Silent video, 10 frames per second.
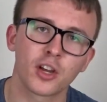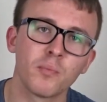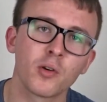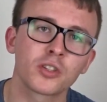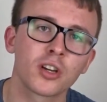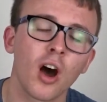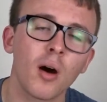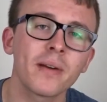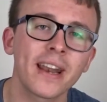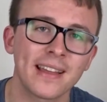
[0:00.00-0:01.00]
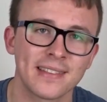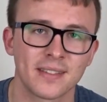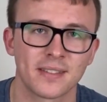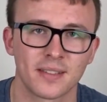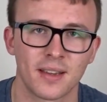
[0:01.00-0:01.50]
most common
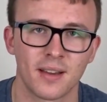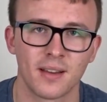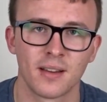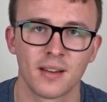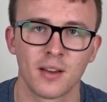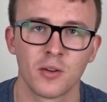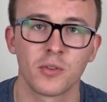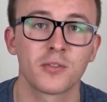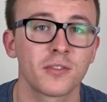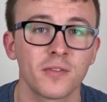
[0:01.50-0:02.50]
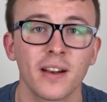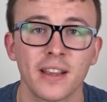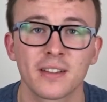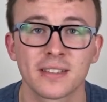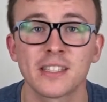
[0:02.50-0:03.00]
answer, which was funny
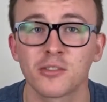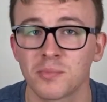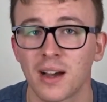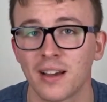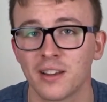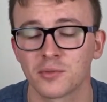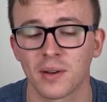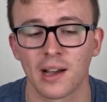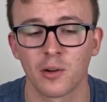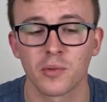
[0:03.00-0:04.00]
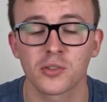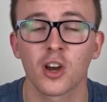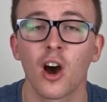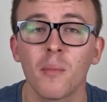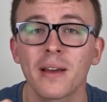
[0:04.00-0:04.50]
because this is mine as well, most
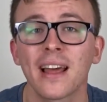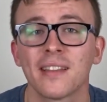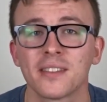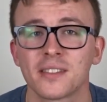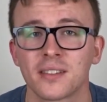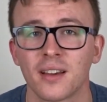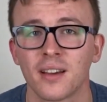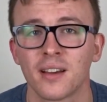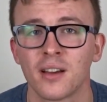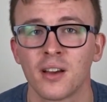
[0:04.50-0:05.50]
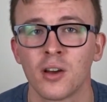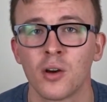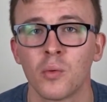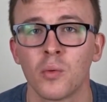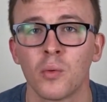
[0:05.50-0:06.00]
common answer
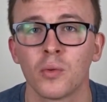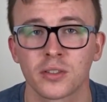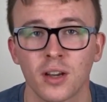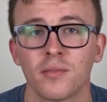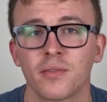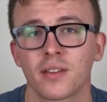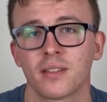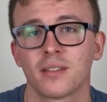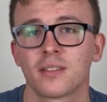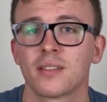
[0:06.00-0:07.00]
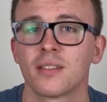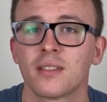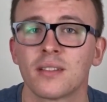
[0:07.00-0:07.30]
was confidence.